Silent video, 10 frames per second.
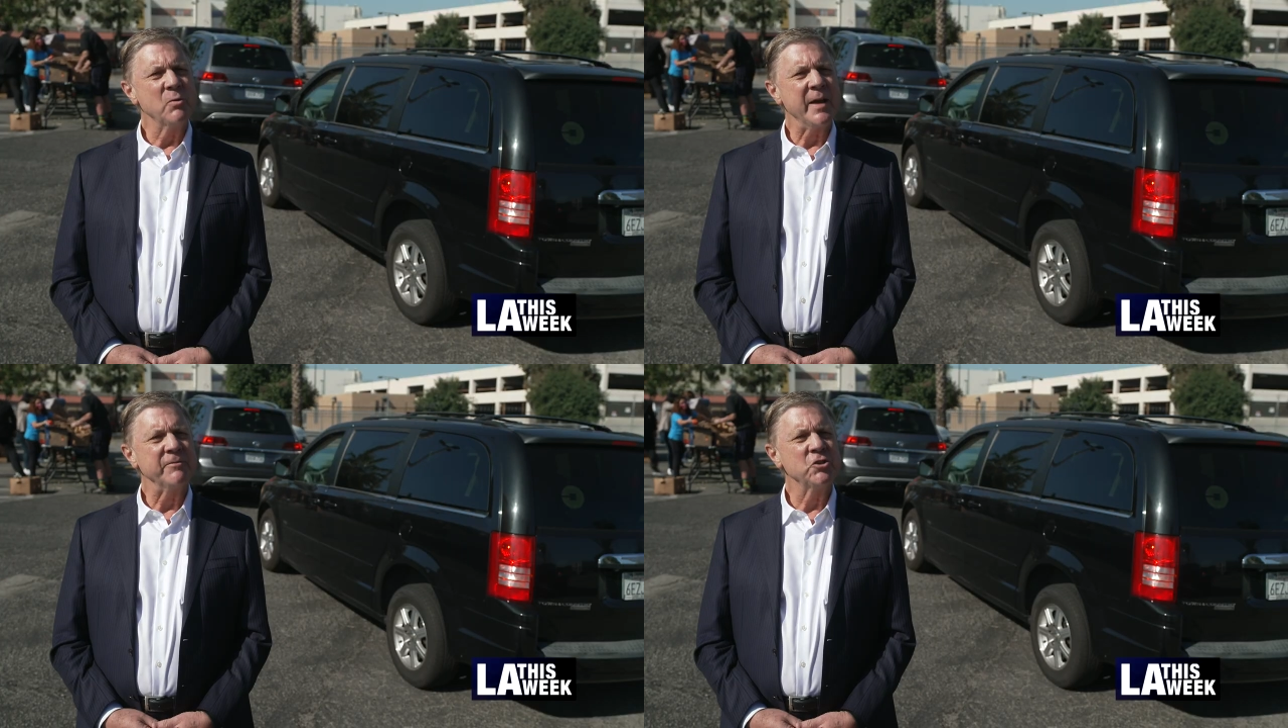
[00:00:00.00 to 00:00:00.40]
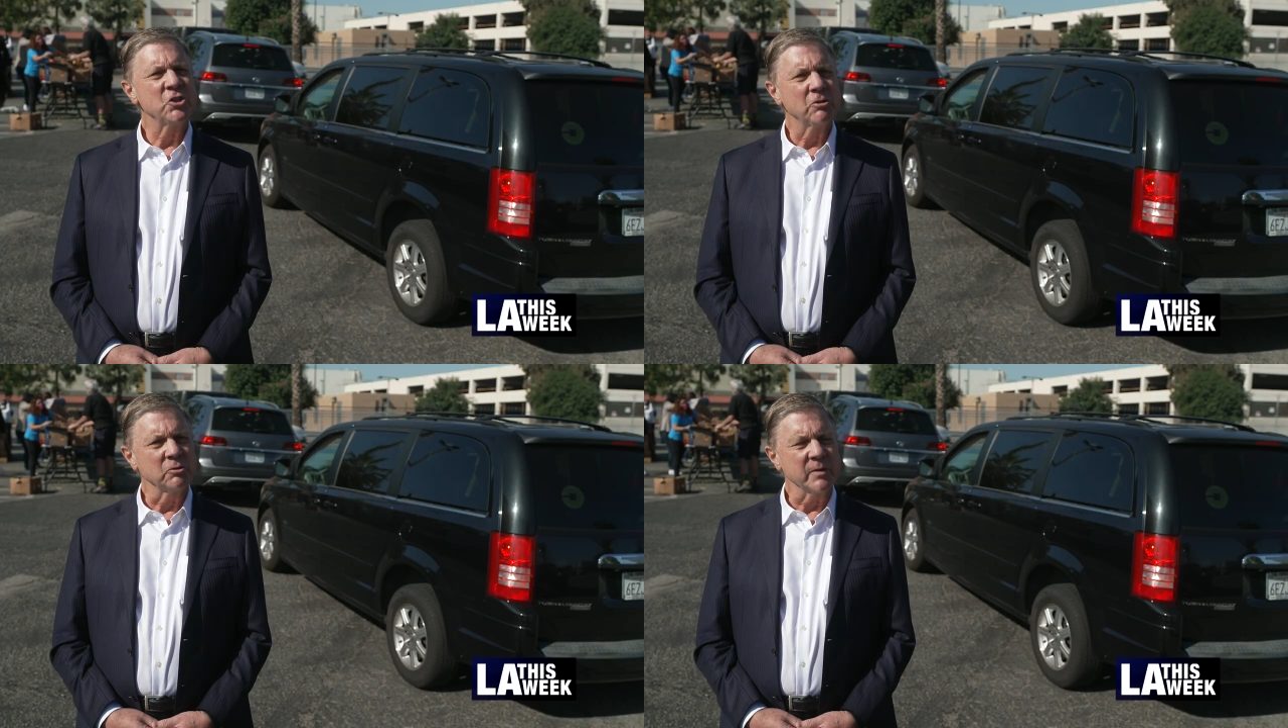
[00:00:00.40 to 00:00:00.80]
you have
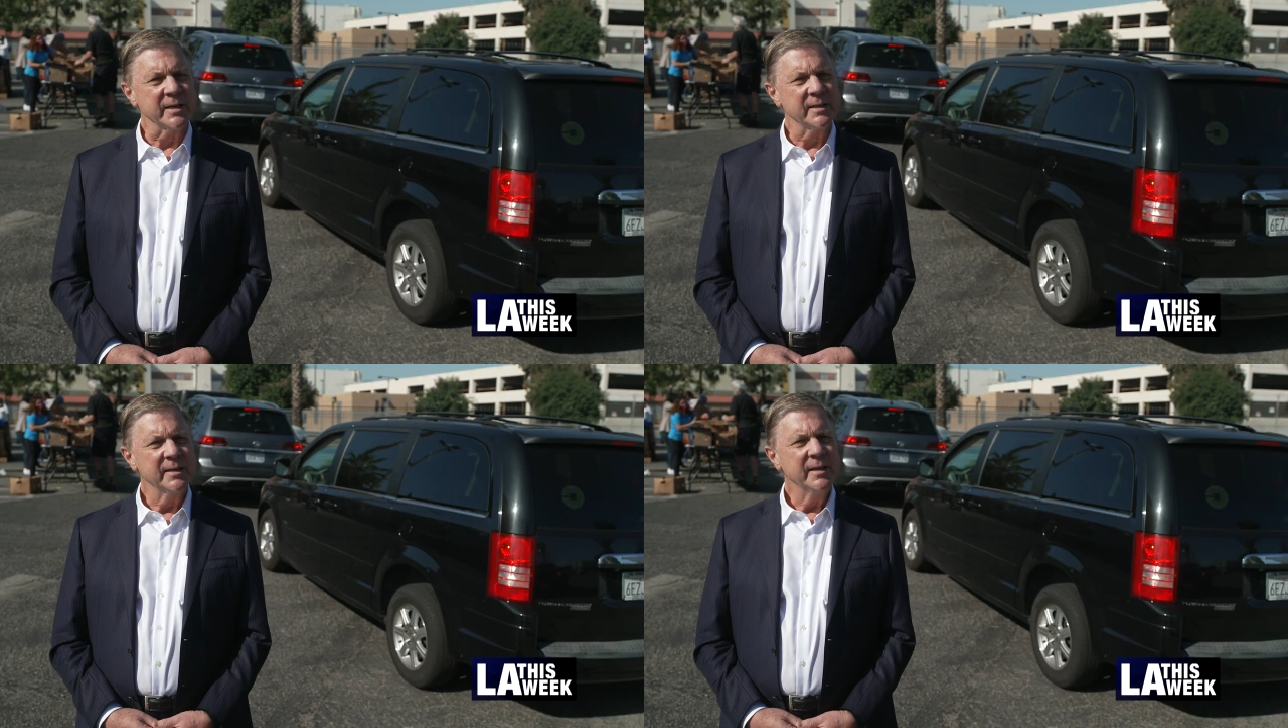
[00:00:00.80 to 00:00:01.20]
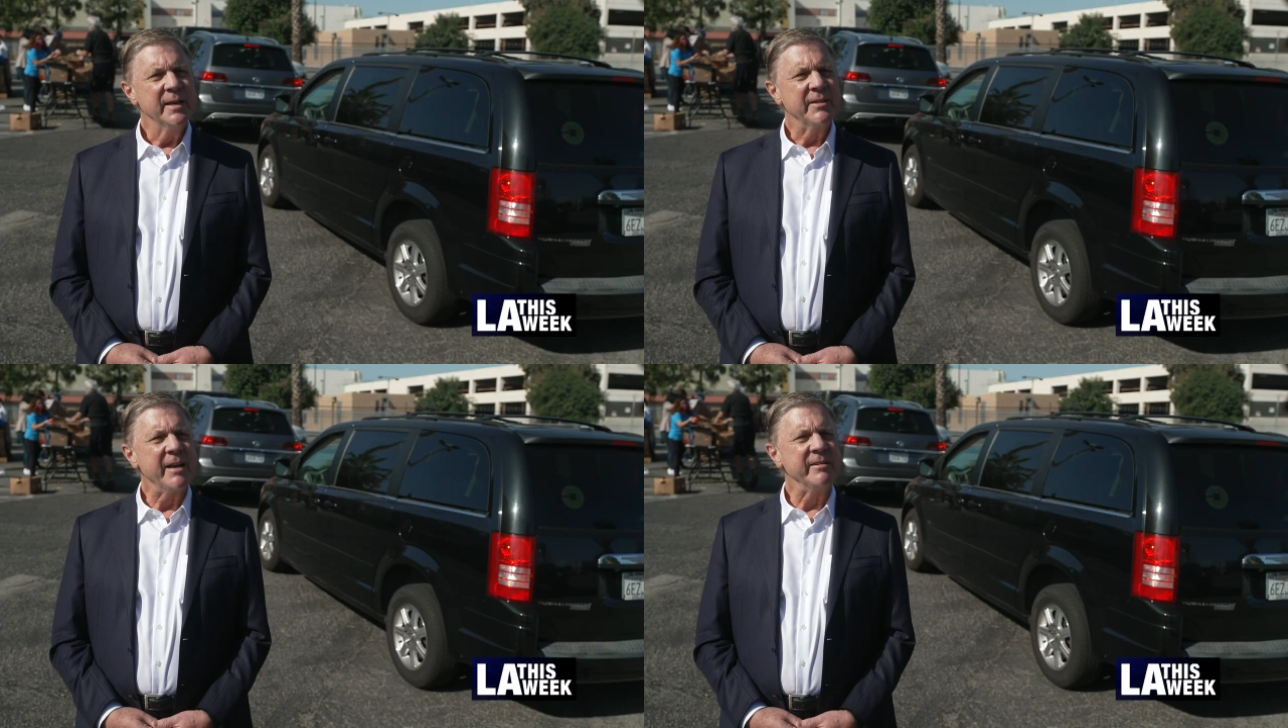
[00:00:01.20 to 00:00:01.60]
children
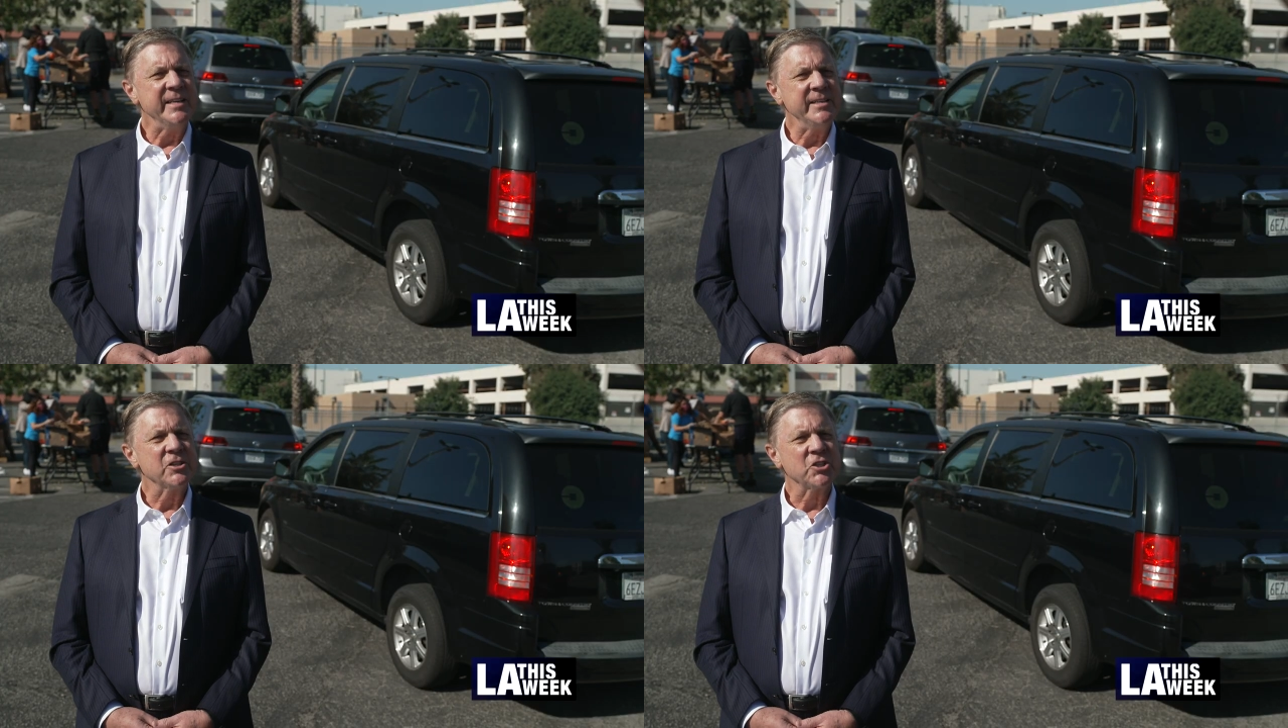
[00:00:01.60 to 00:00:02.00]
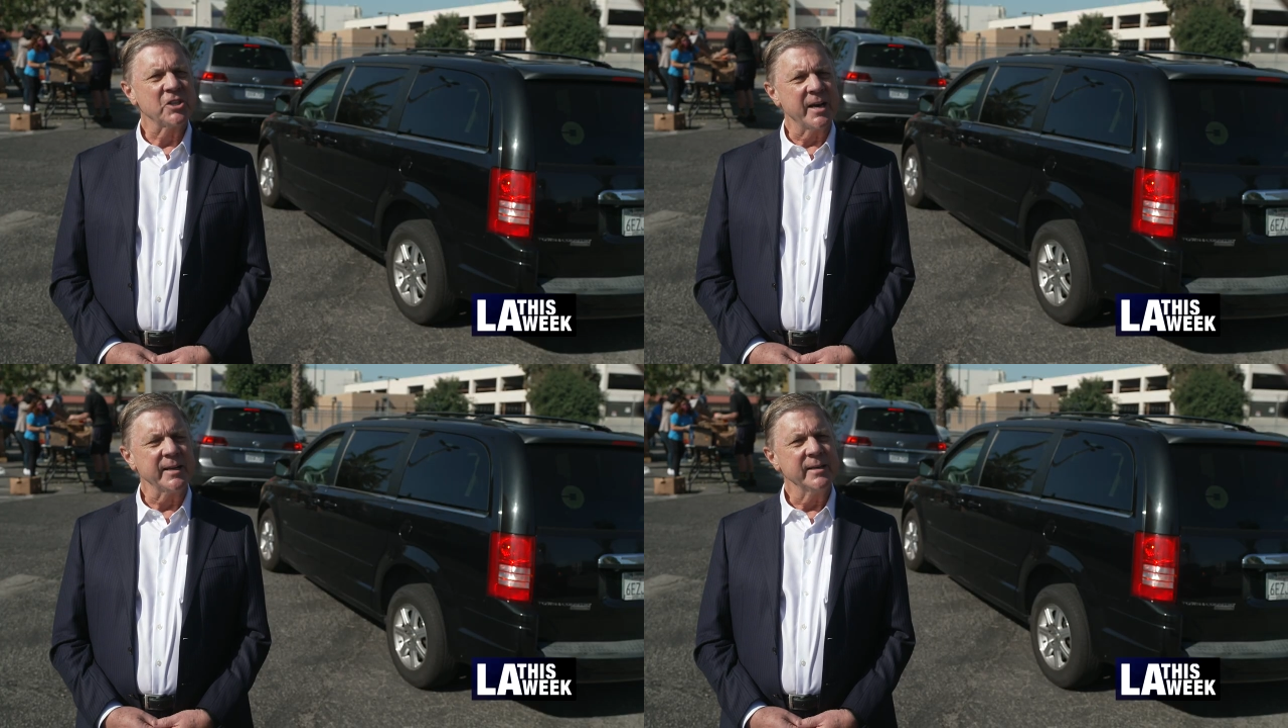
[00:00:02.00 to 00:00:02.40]
that need to
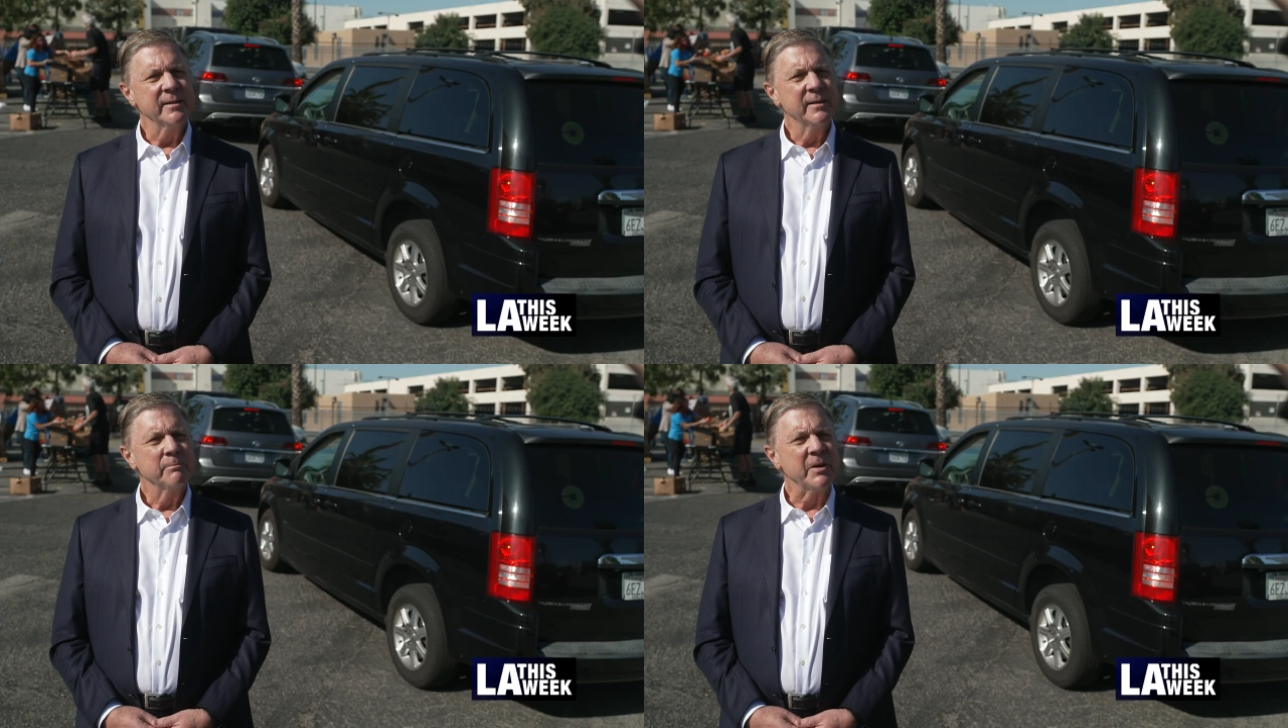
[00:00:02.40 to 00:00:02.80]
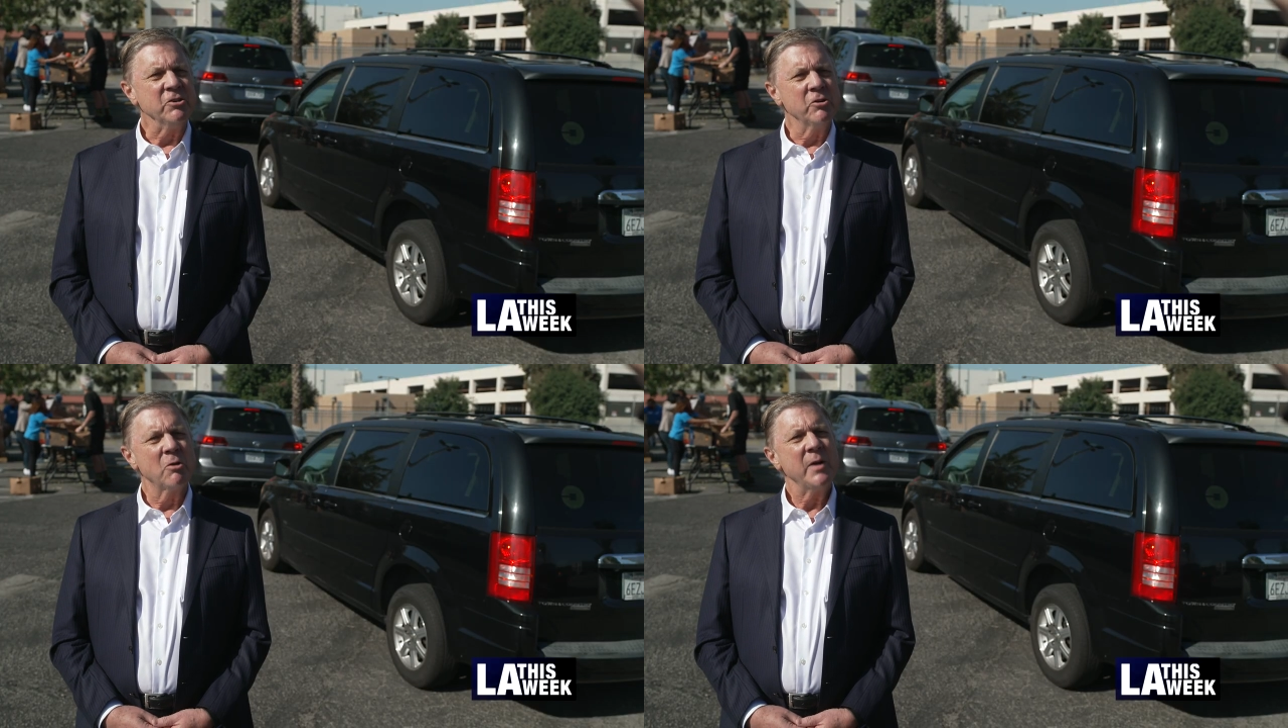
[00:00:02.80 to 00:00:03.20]
study, but
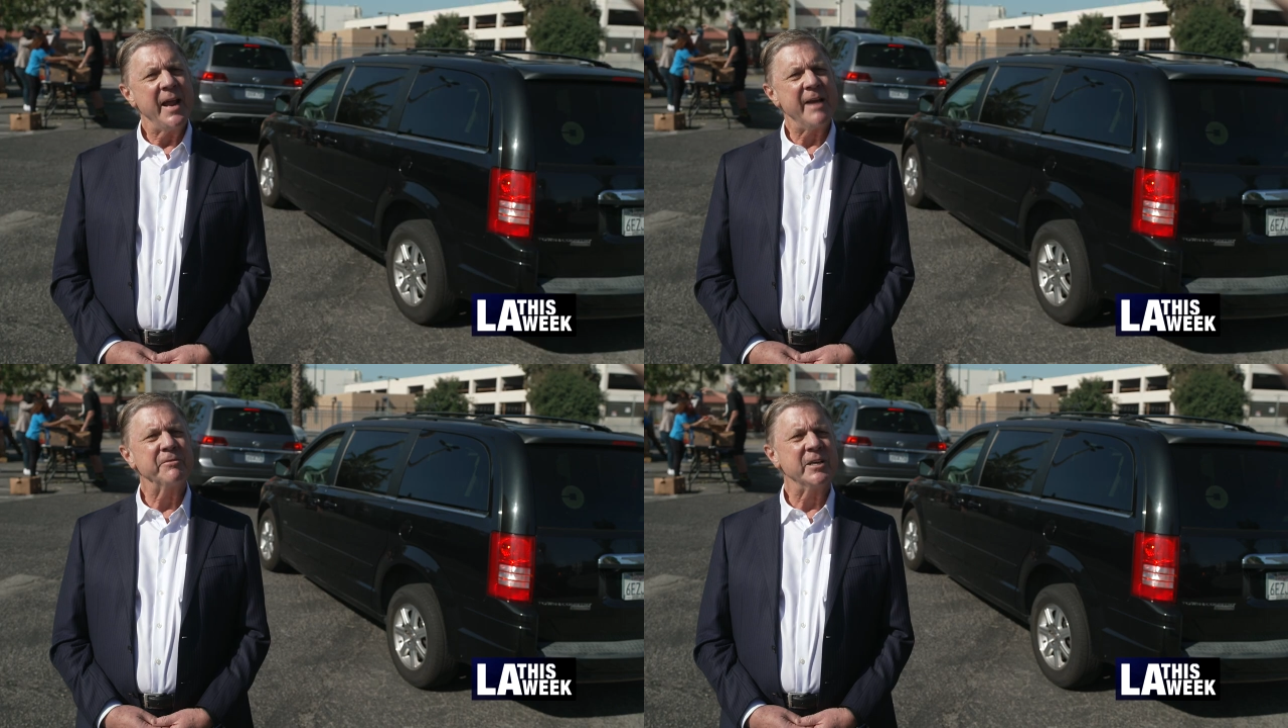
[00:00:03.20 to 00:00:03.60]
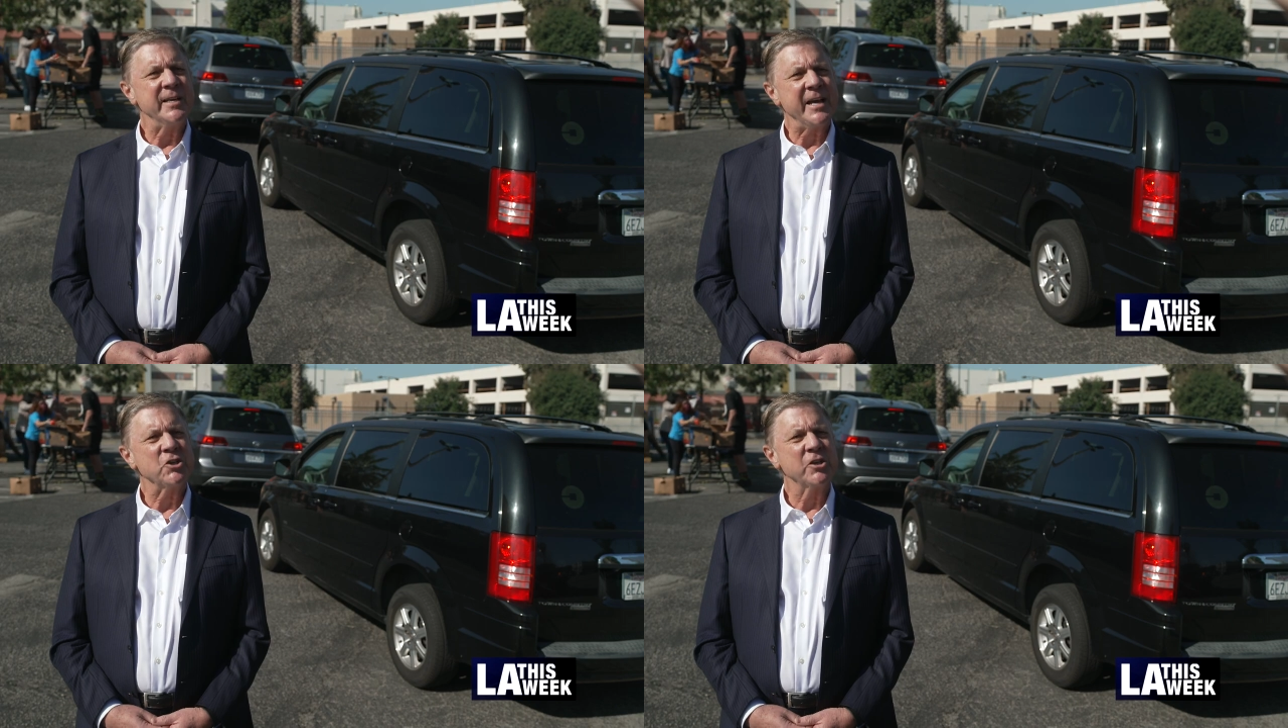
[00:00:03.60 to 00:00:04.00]
you don't have
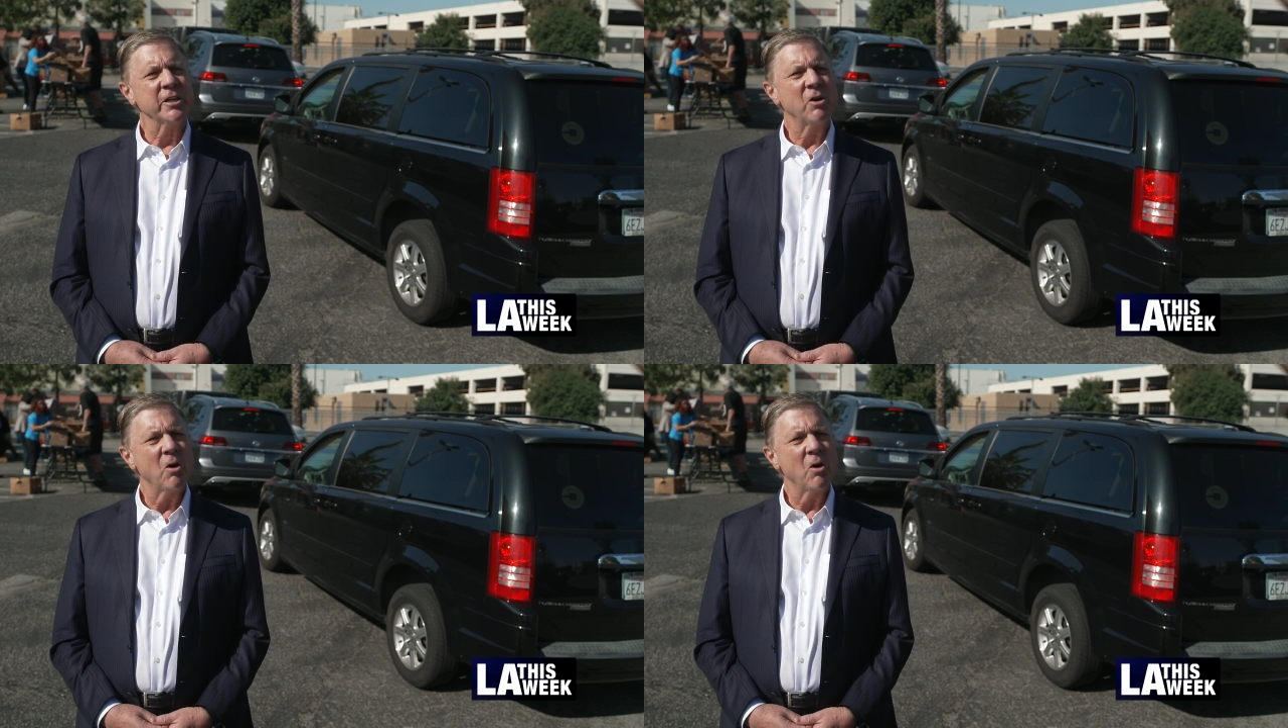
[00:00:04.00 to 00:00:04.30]
connection at